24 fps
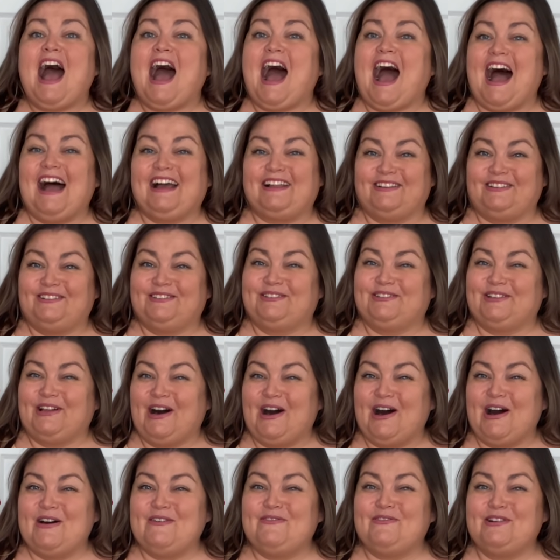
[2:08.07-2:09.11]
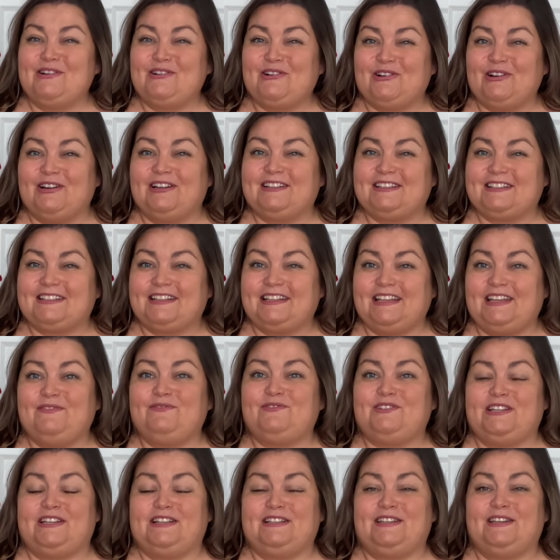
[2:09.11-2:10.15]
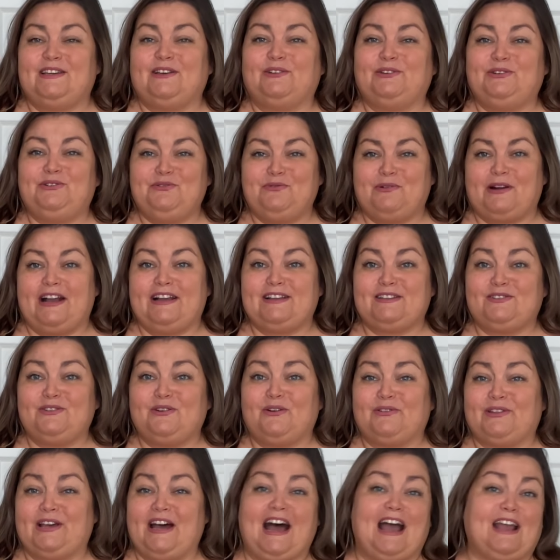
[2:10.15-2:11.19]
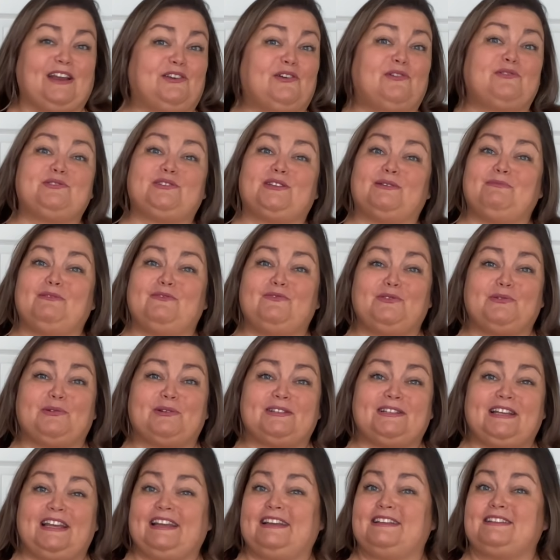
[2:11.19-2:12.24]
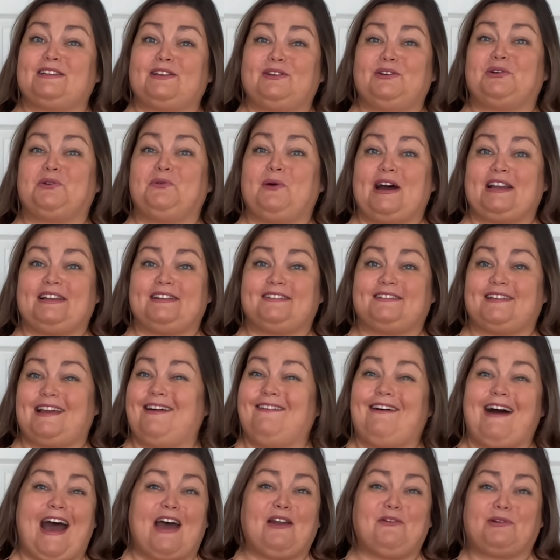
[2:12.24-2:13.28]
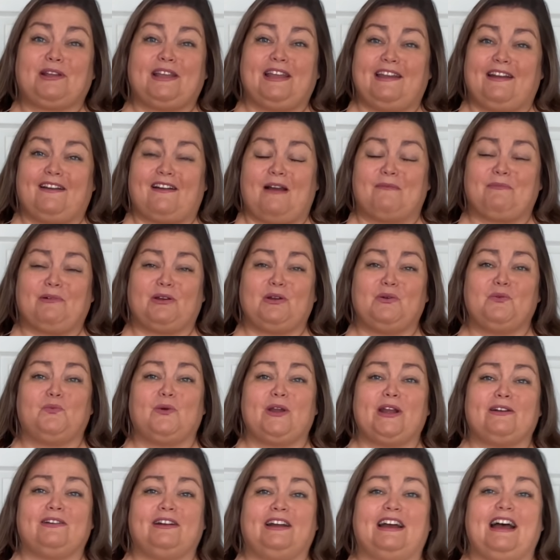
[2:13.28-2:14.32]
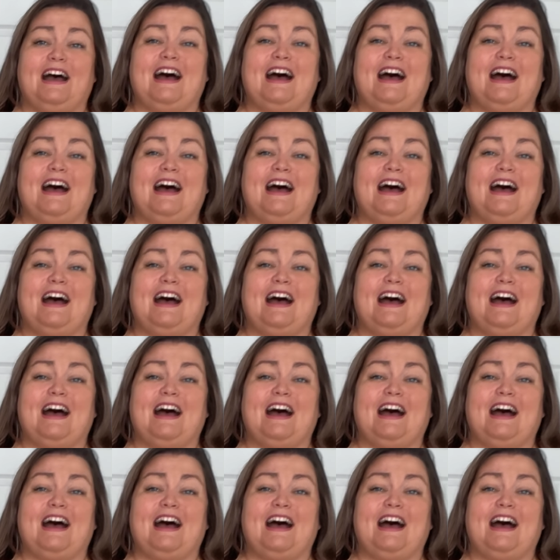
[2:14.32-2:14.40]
I love a good sleeve detail. You guys know that. I know some of you are saying it's going to go out of style. I don't care. I'm going to wear it.